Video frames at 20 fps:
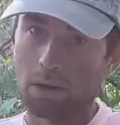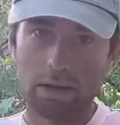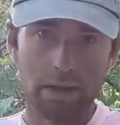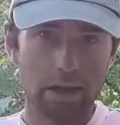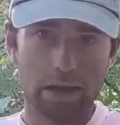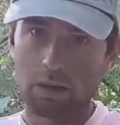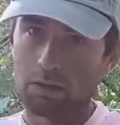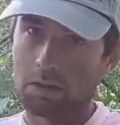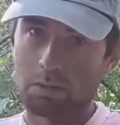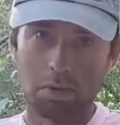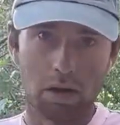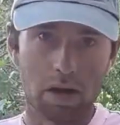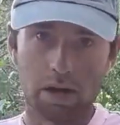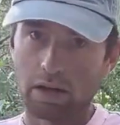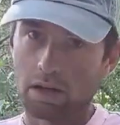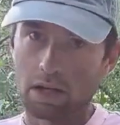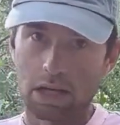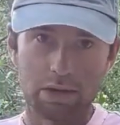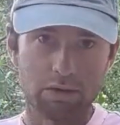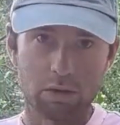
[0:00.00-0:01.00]
one way the human
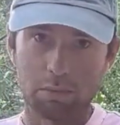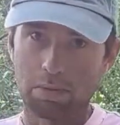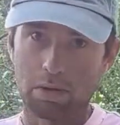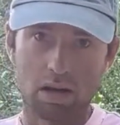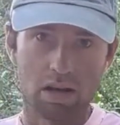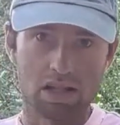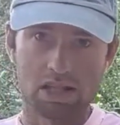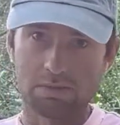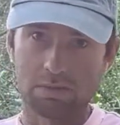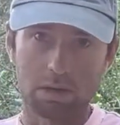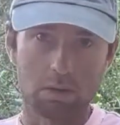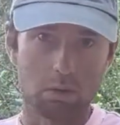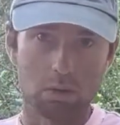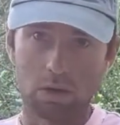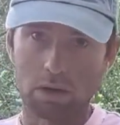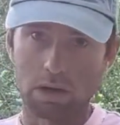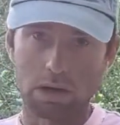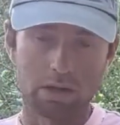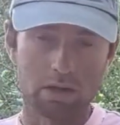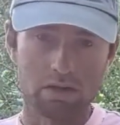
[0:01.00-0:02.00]
body could ever possibly
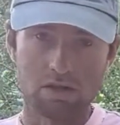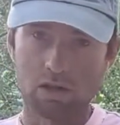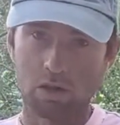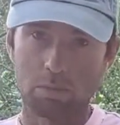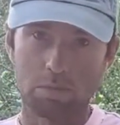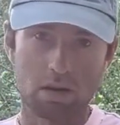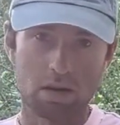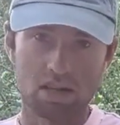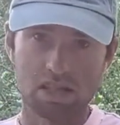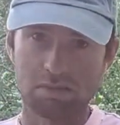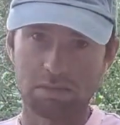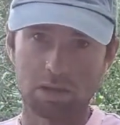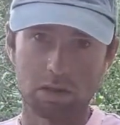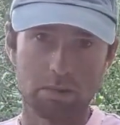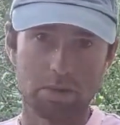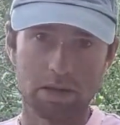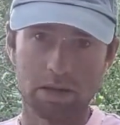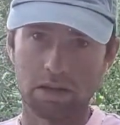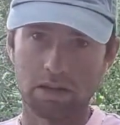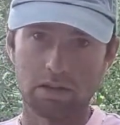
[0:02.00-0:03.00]
work, and there's no
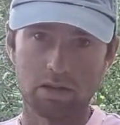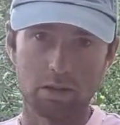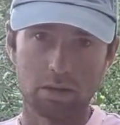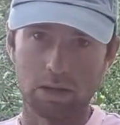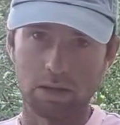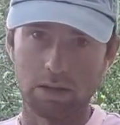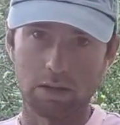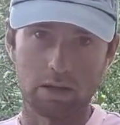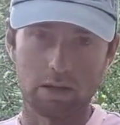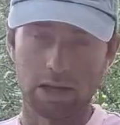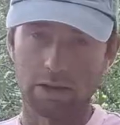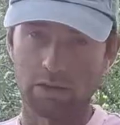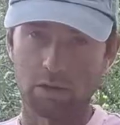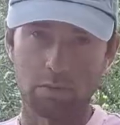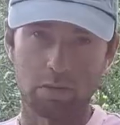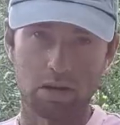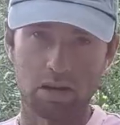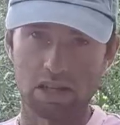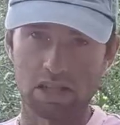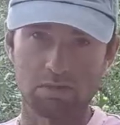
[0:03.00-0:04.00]
possible opinion to it that could
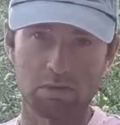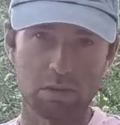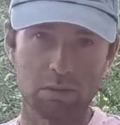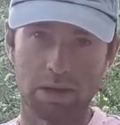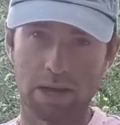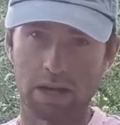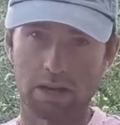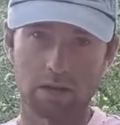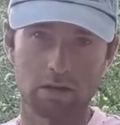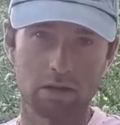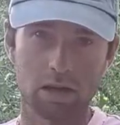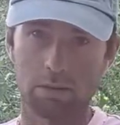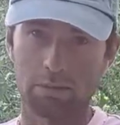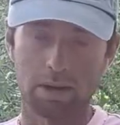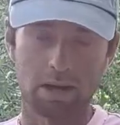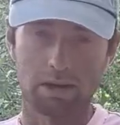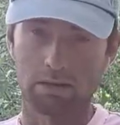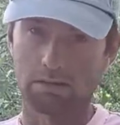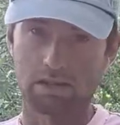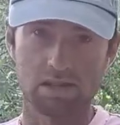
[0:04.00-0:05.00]
ever possibly matter,
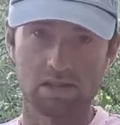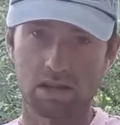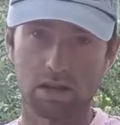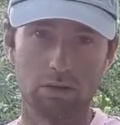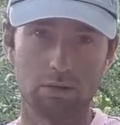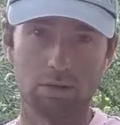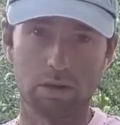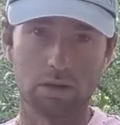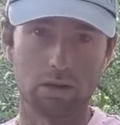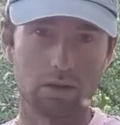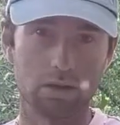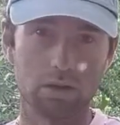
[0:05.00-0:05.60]
not myself